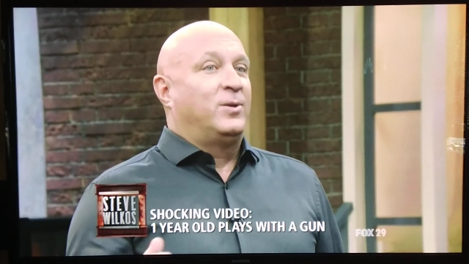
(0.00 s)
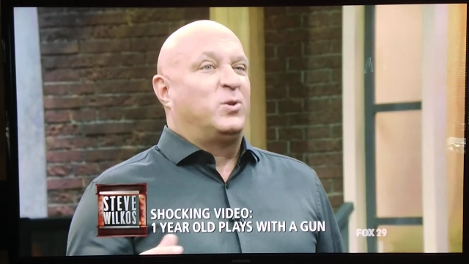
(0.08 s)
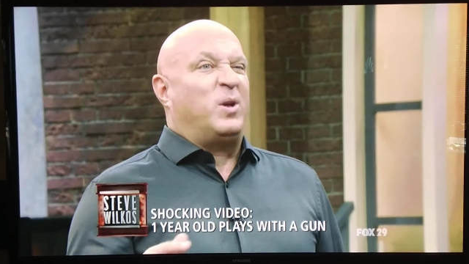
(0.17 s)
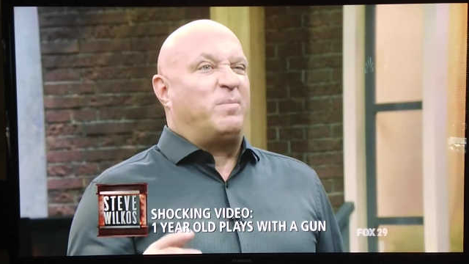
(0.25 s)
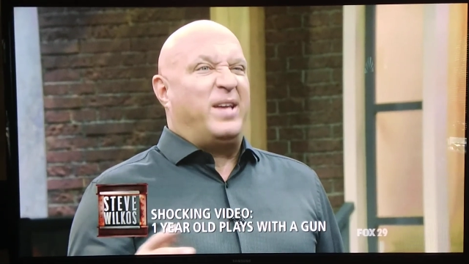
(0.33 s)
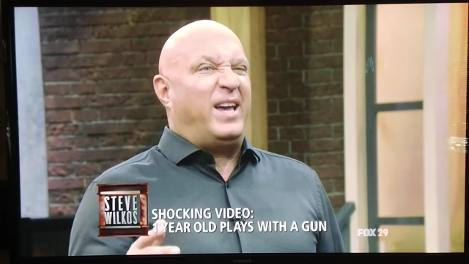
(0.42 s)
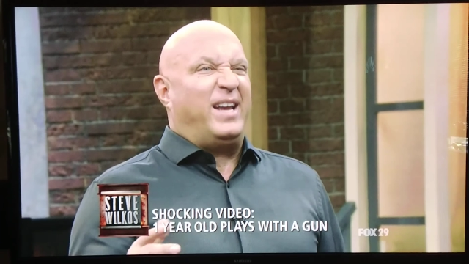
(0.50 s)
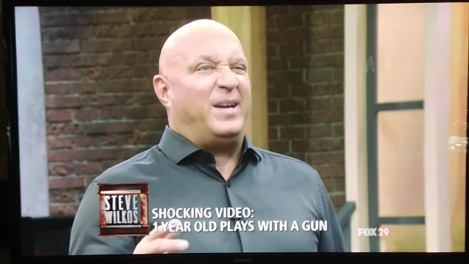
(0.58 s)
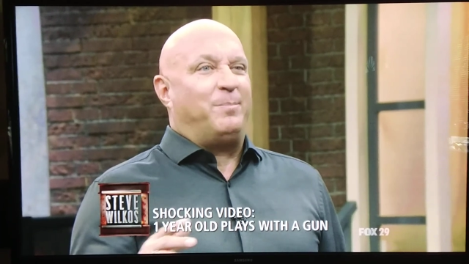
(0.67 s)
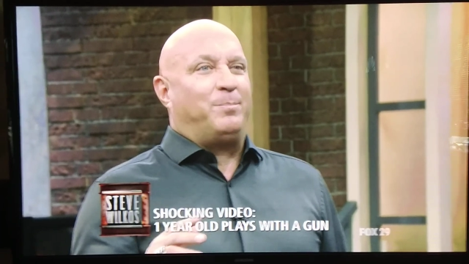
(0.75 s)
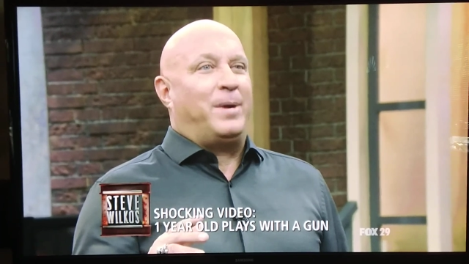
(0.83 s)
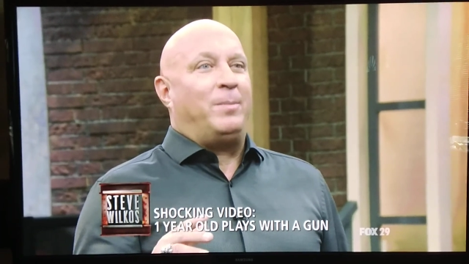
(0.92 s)
So I'm taking
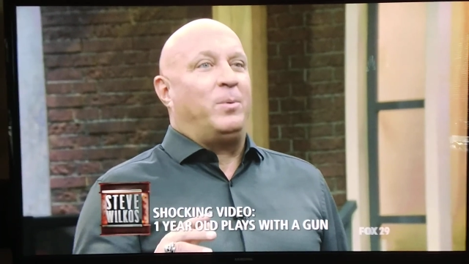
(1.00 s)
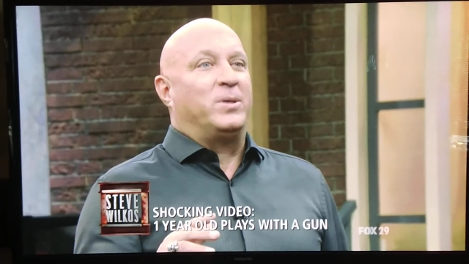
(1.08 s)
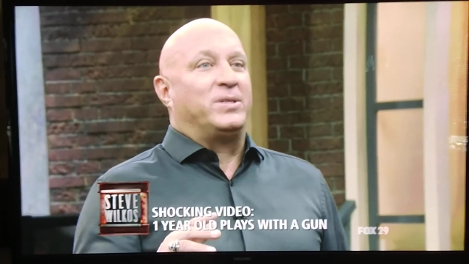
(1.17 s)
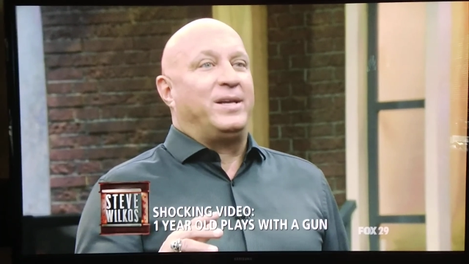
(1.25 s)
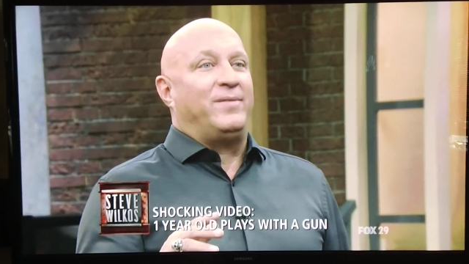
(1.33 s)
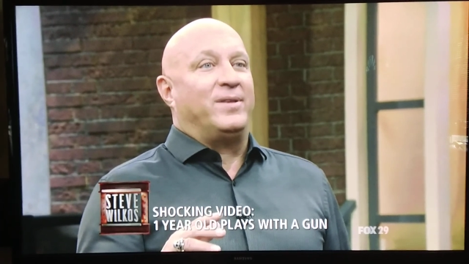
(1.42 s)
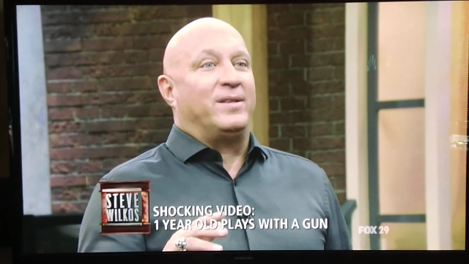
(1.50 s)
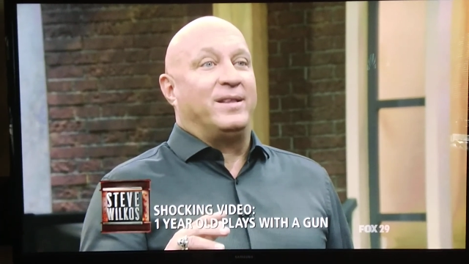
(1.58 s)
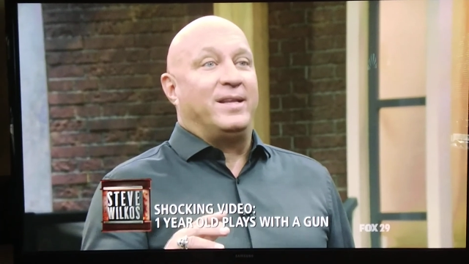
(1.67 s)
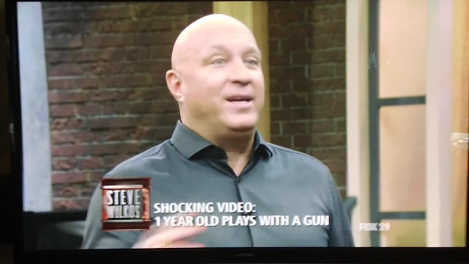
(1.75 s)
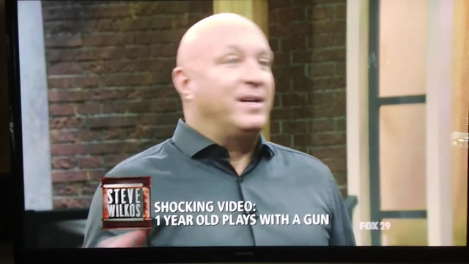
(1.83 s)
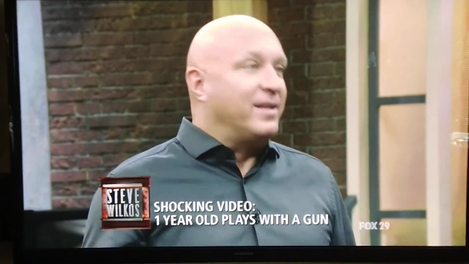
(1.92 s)
it probably wasn't
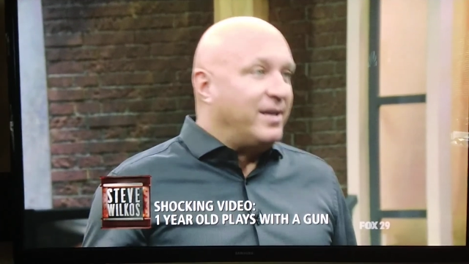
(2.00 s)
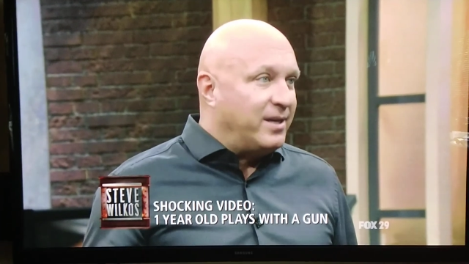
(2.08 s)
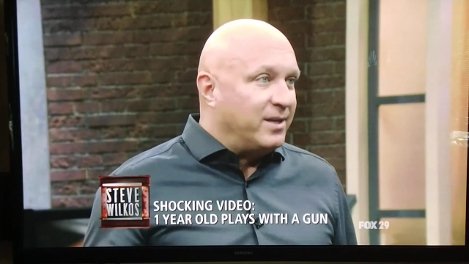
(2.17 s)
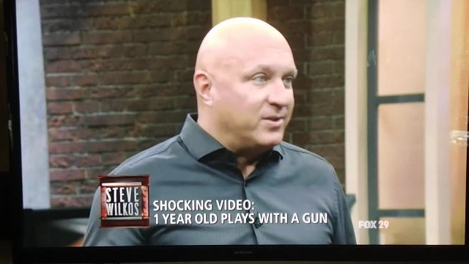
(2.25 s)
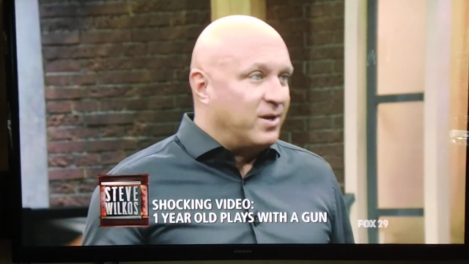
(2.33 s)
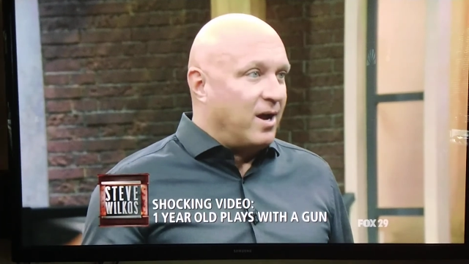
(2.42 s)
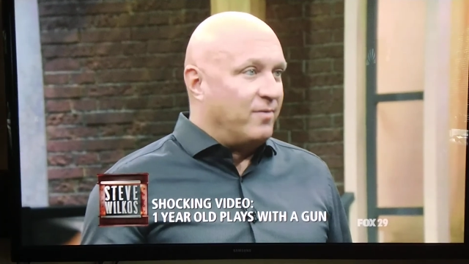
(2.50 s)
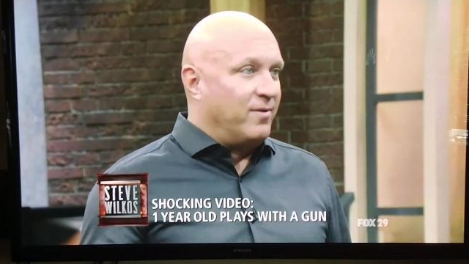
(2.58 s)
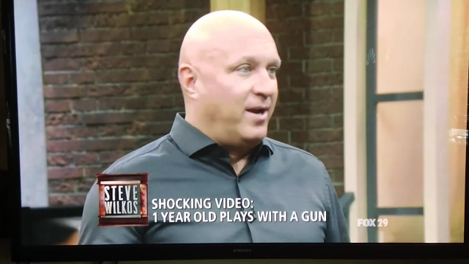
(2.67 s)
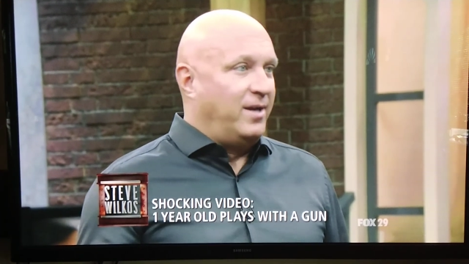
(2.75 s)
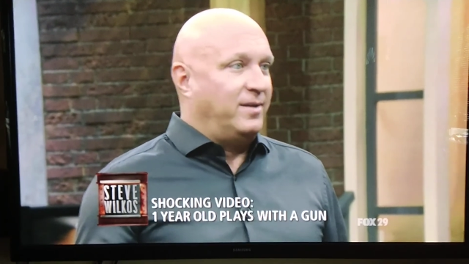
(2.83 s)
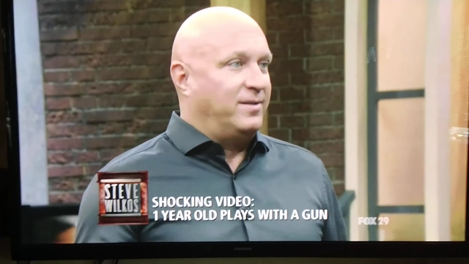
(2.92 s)
even legally his gun,
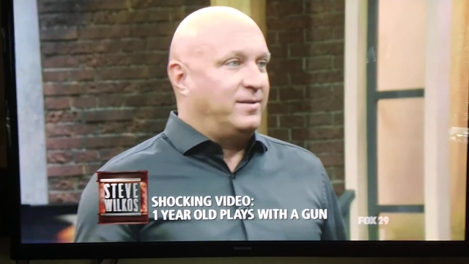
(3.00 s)
right?